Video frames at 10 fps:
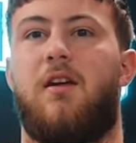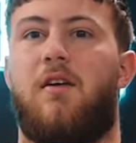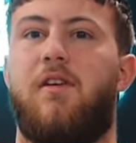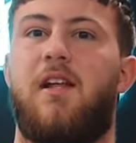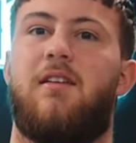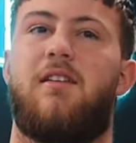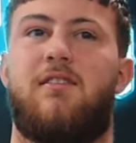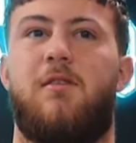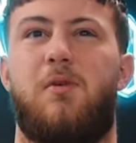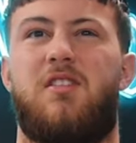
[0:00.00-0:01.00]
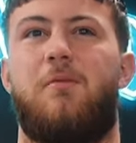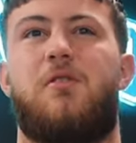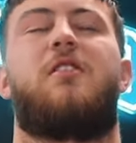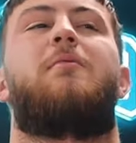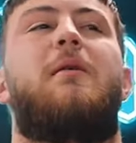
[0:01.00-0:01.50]
I feel like that's the
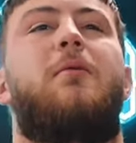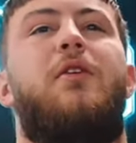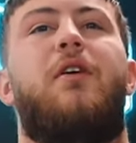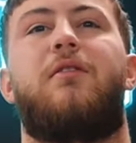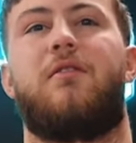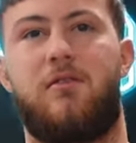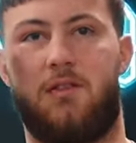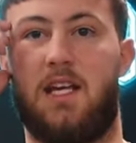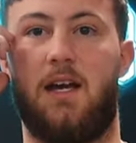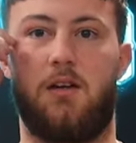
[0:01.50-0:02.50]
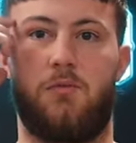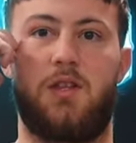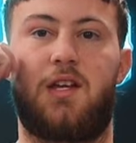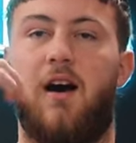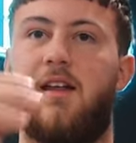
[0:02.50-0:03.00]
perception that people don't get
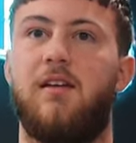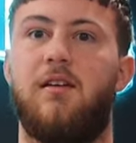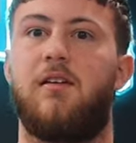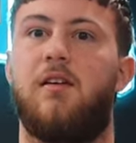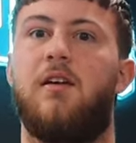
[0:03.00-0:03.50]
with cutting.